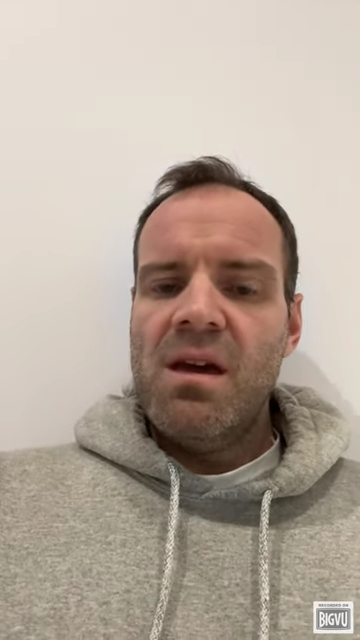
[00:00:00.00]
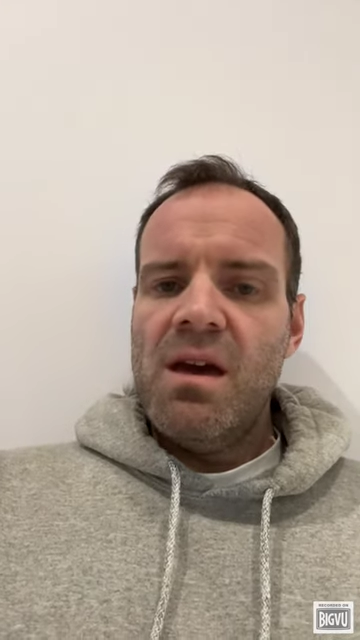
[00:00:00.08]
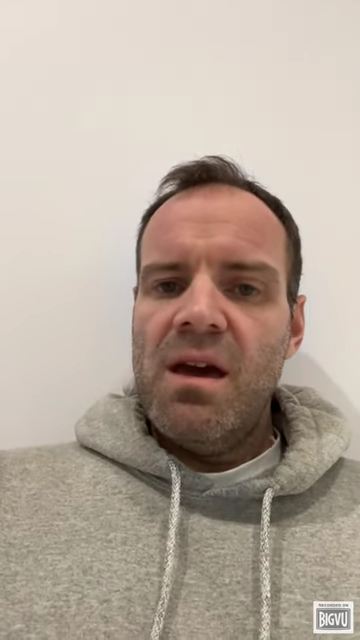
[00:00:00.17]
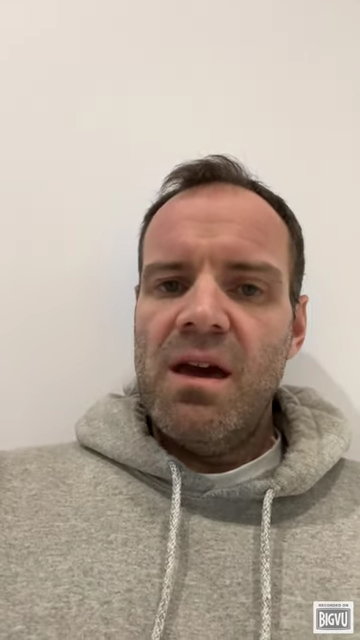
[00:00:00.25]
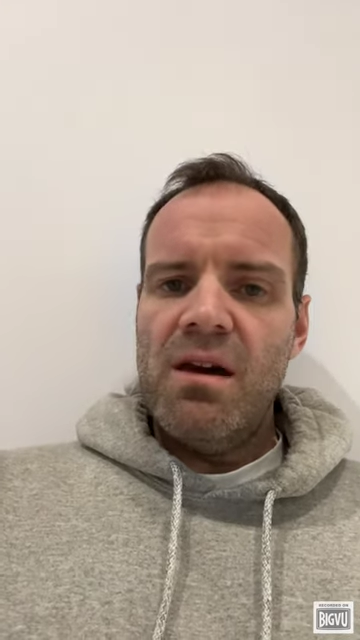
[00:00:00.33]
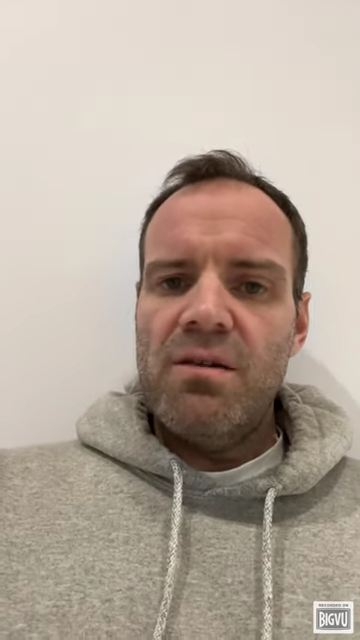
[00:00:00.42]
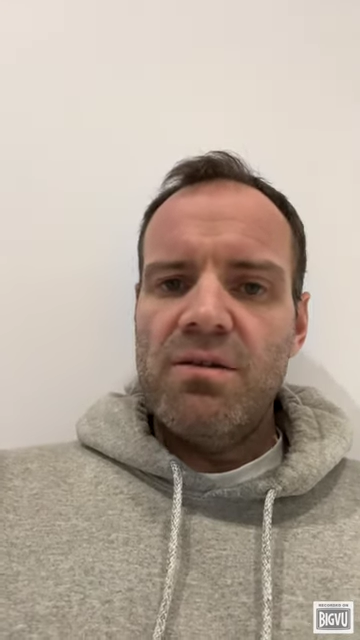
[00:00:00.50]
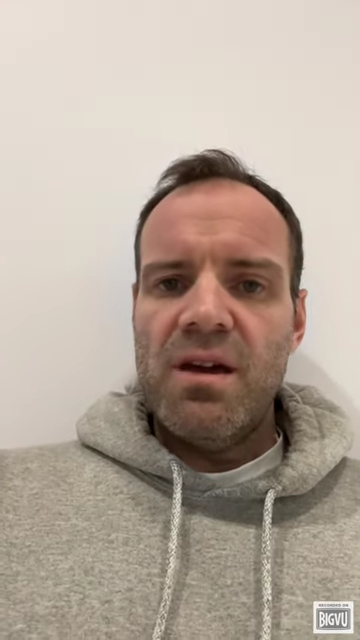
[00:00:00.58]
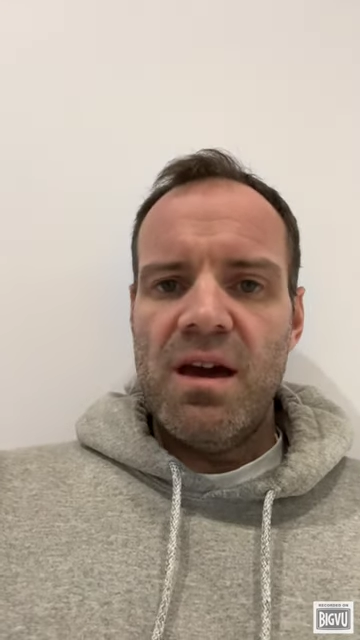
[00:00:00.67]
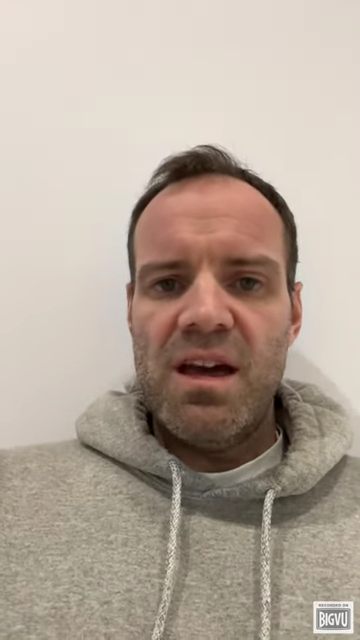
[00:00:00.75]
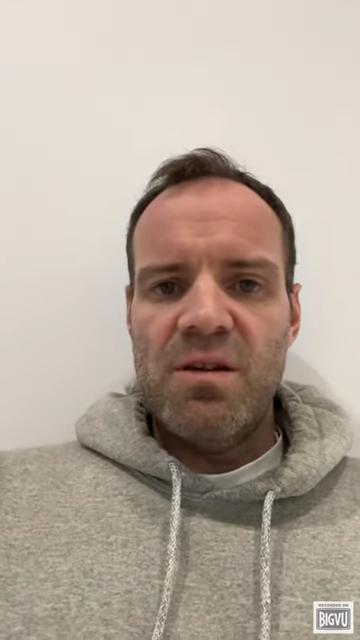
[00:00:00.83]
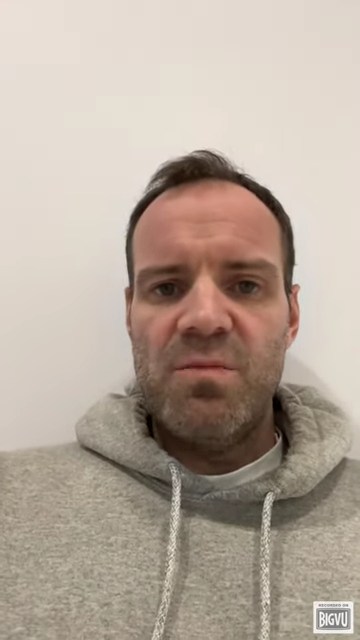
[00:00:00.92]
Healthy
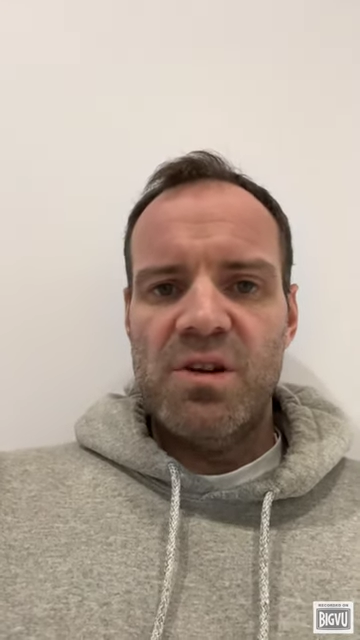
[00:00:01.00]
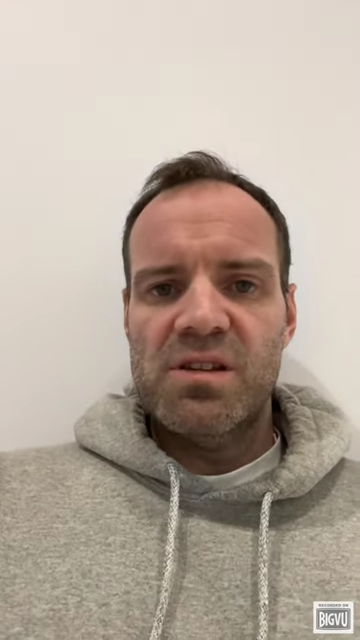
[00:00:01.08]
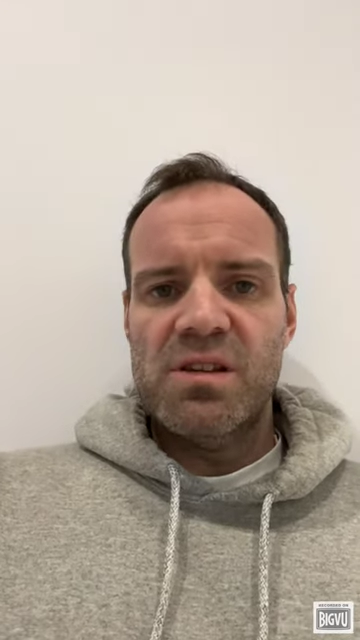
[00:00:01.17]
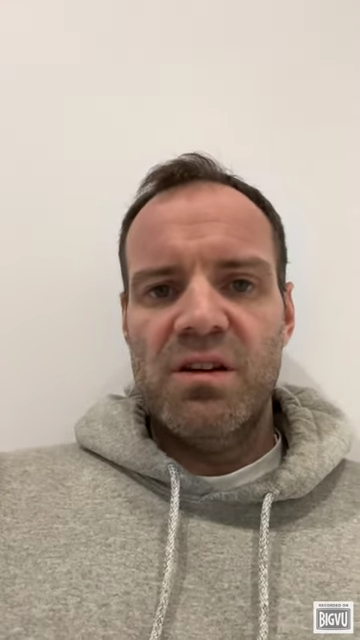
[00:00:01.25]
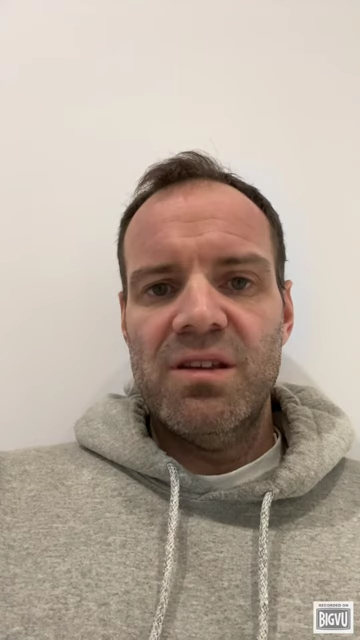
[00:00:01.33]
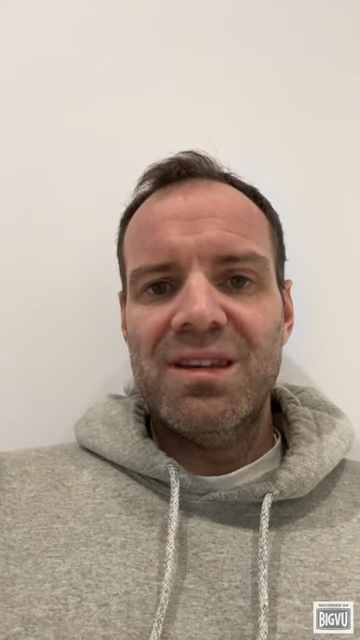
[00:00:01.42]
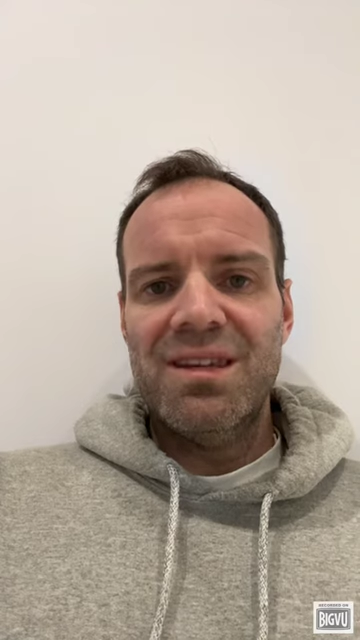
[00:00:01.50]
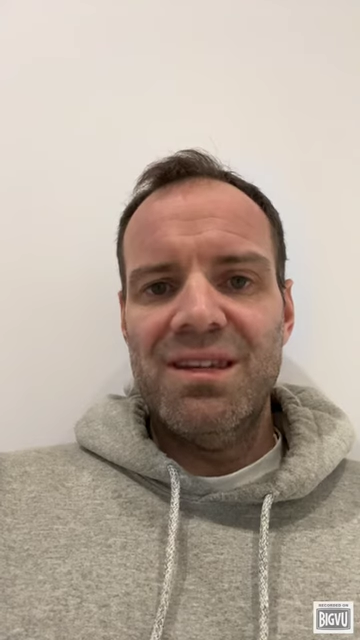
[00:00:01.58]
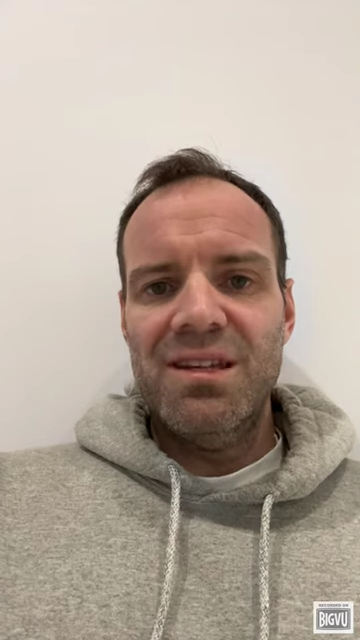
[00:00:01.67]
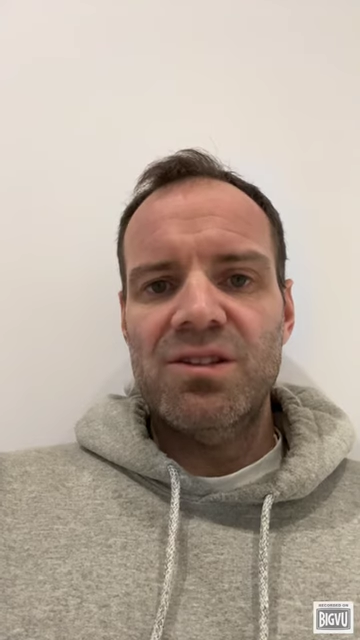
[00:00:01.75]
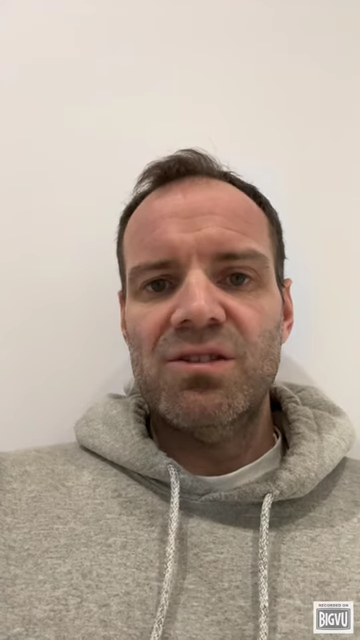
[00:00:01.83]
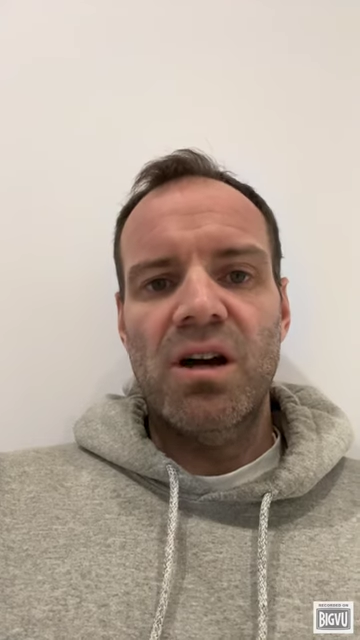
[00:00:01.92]
habits are the
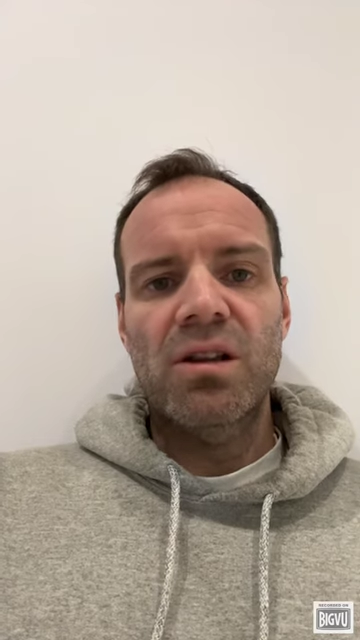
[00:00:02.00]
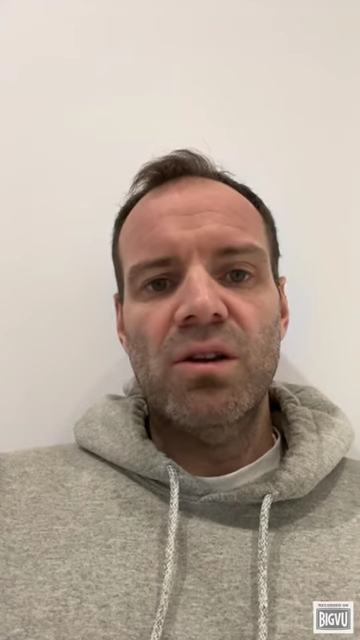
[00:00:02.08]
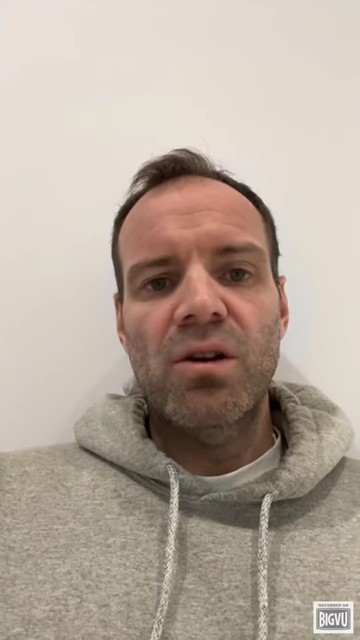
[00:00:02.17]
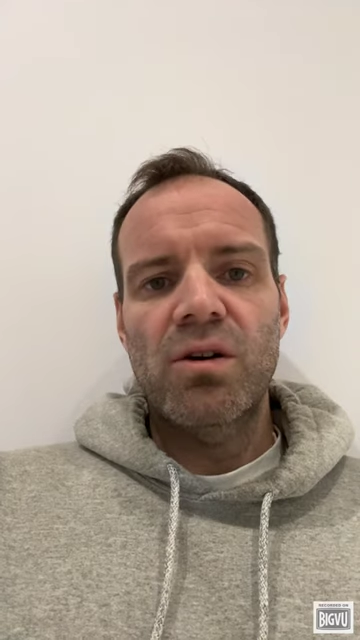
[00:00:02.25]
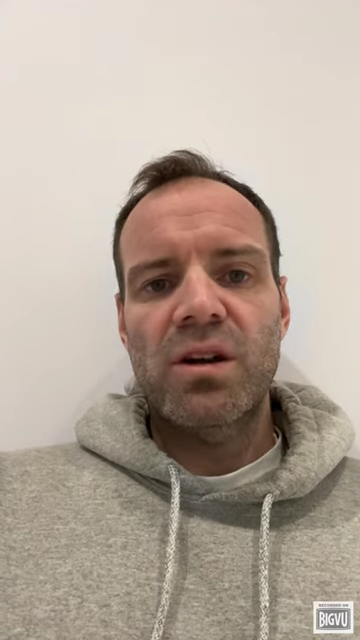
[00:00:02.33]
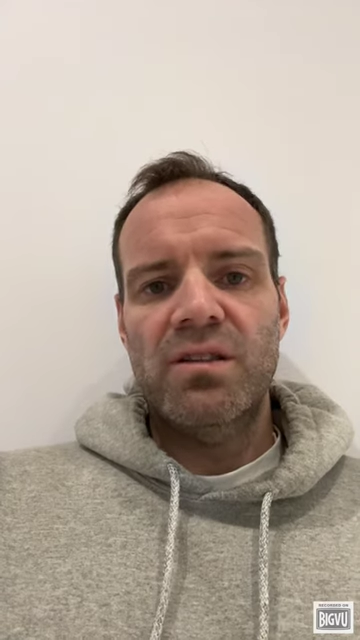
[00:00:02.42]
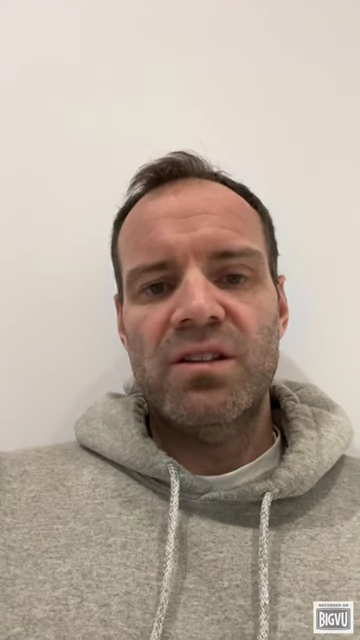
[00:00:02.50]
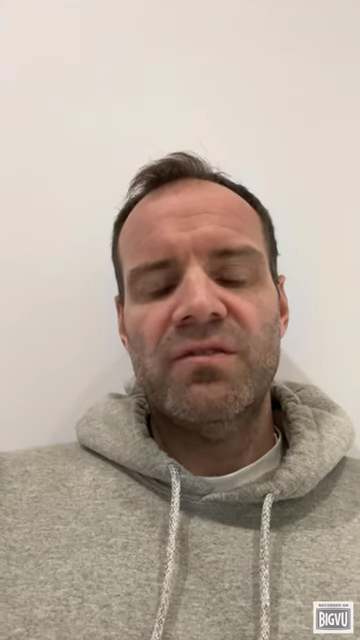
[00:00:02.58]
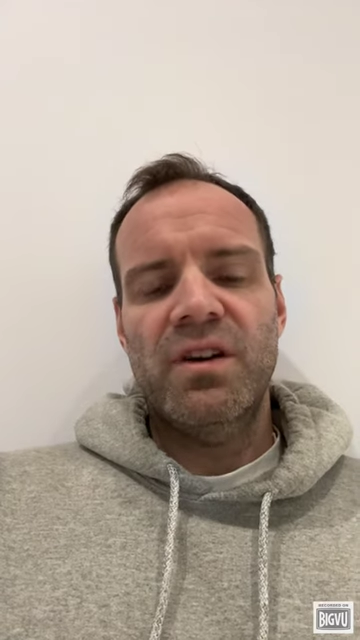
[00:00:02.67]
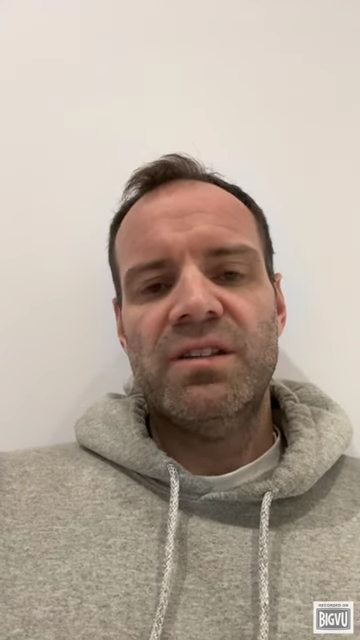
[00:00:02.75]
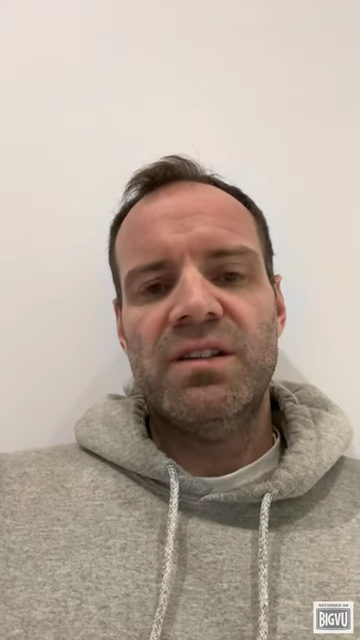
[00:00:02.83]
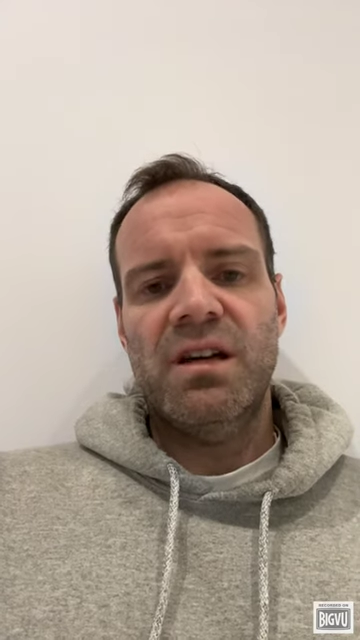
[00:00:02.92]
key to unlocking this
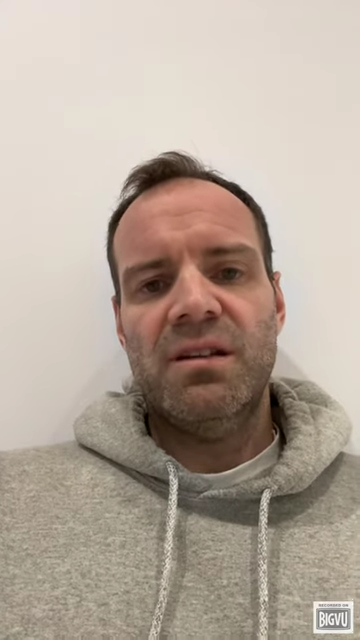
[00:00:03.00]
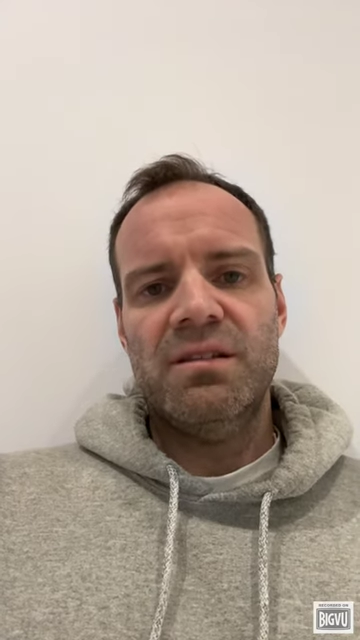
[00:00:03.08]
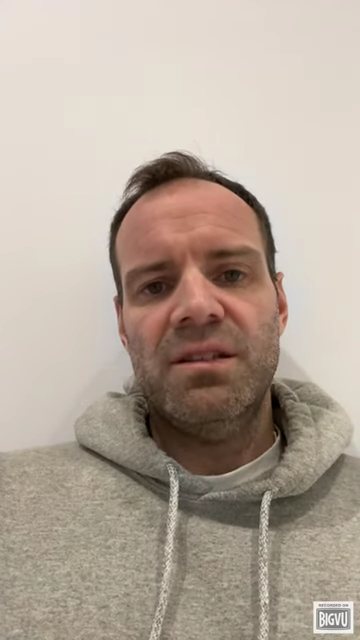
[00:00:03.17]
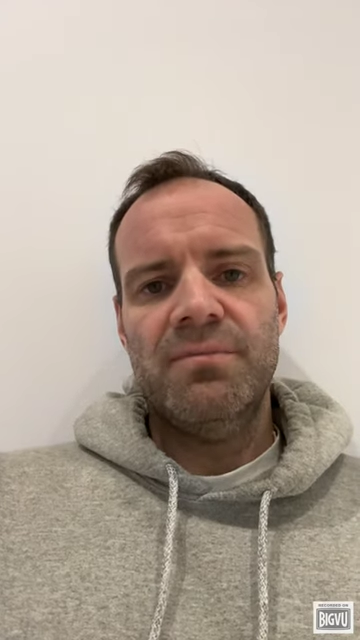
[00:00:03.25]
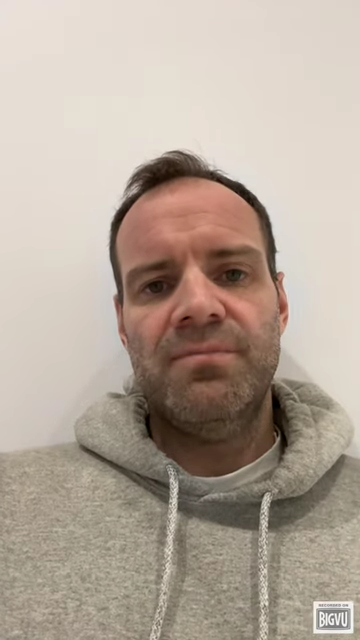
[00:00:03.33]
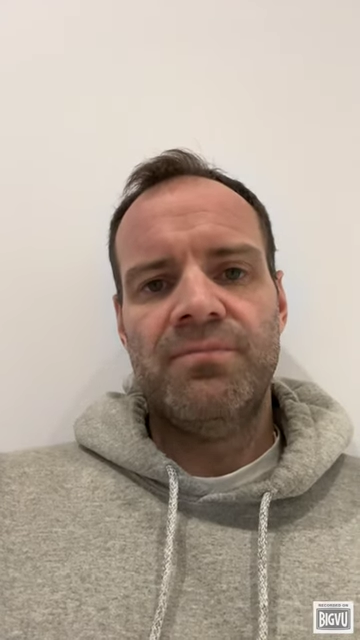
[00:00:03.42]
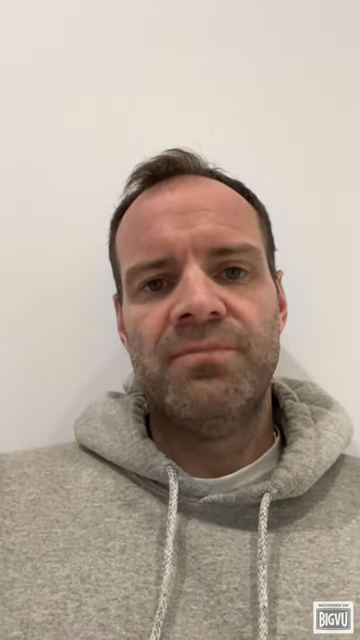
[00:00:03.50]
vitality.